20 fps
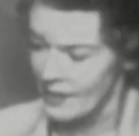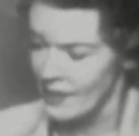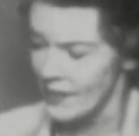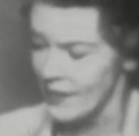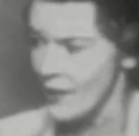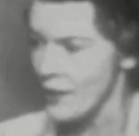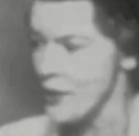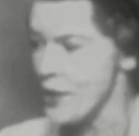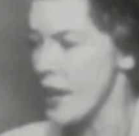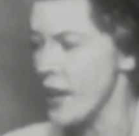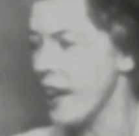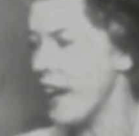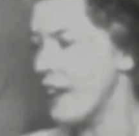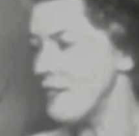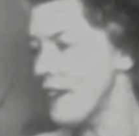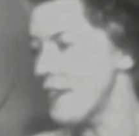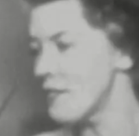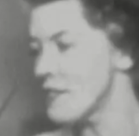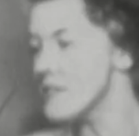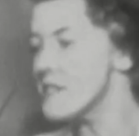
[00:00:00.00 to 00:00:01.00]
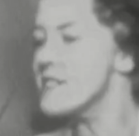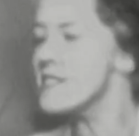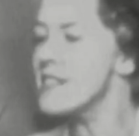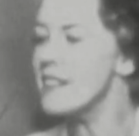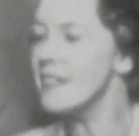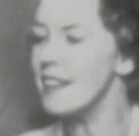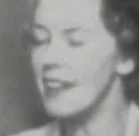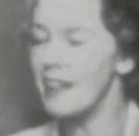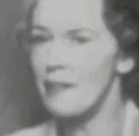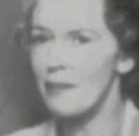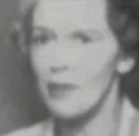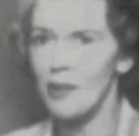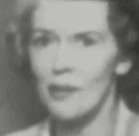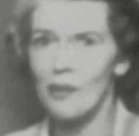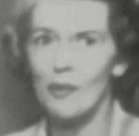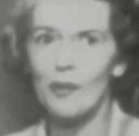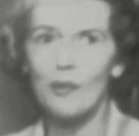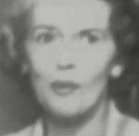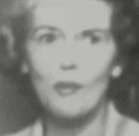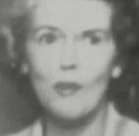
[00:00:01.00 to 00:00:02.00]
think I've ever seen
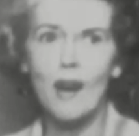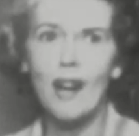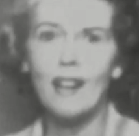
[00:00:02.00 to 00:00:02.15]
anyone wear